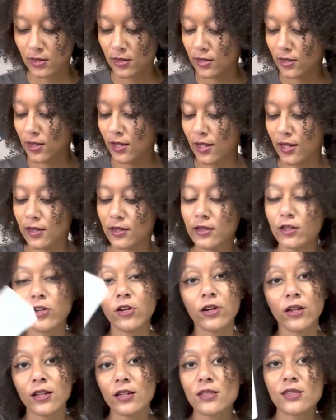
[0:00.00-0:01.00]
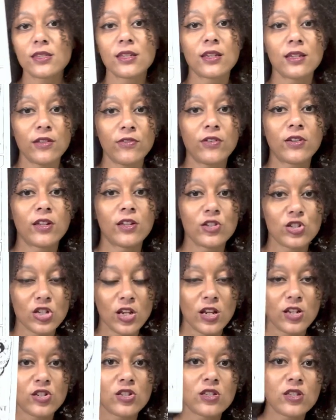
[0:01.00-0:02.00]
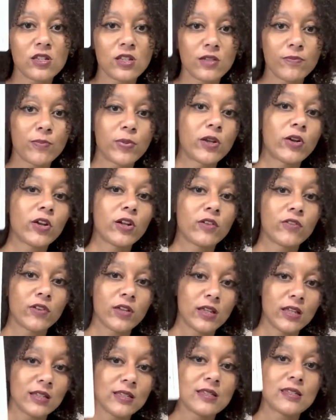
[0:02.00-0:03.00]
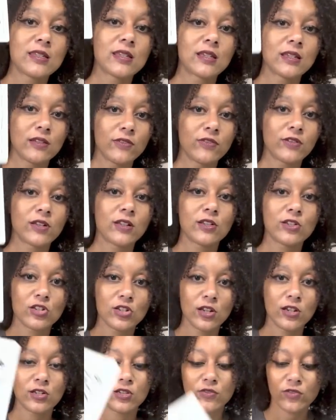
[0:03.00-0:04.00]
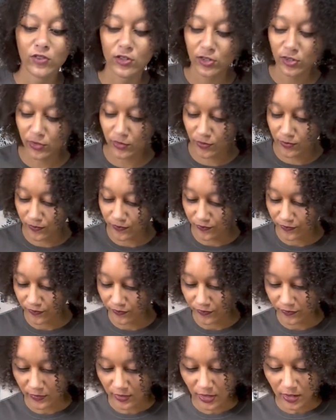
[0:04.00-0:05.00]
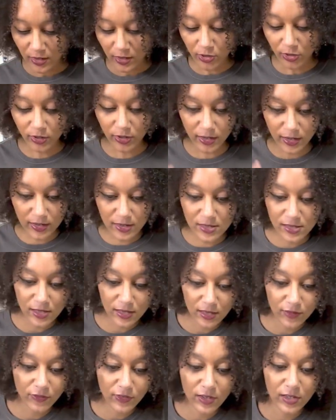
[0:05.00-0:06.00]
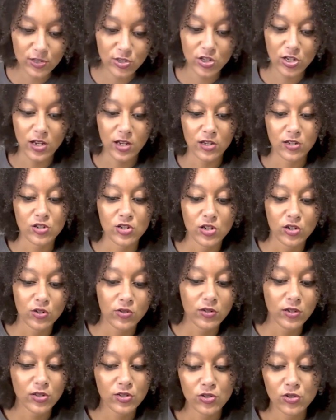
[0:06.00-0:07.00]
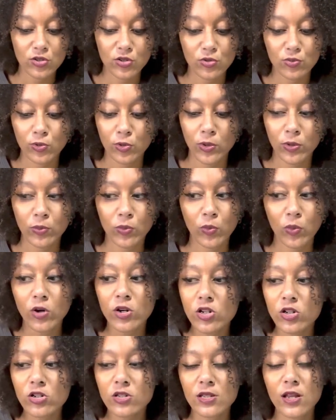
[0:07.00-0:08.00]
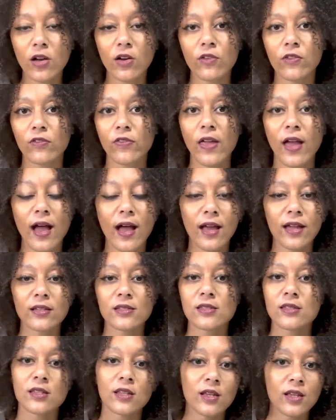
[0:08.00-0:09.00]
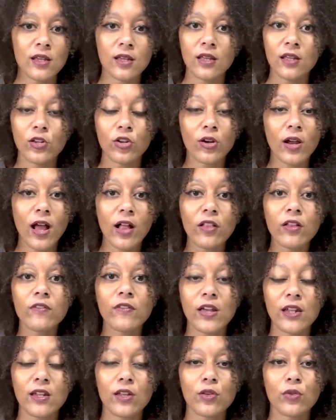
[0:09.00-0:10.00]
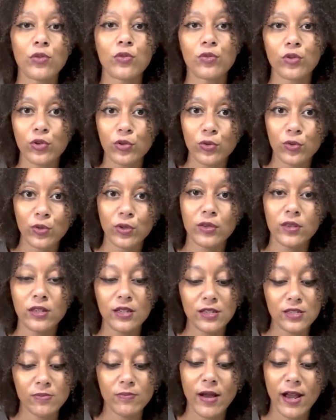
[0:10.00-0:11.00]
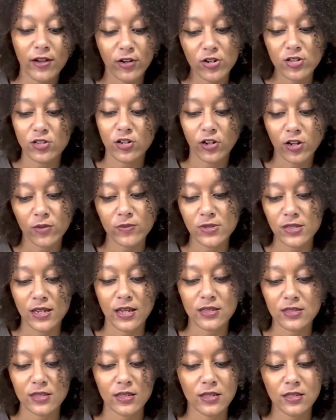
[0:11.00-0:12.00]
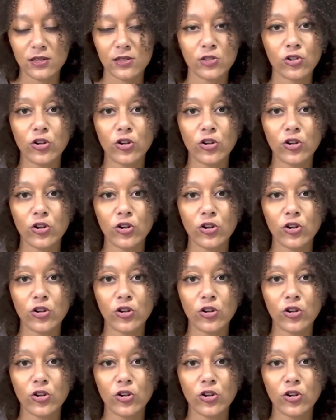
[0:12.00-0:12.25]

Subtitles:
And you're insignificant change. This is a period of insignificant change for you. You're insignificant change, and you need to just really reward yourself that you're elevating through these minor circumstances.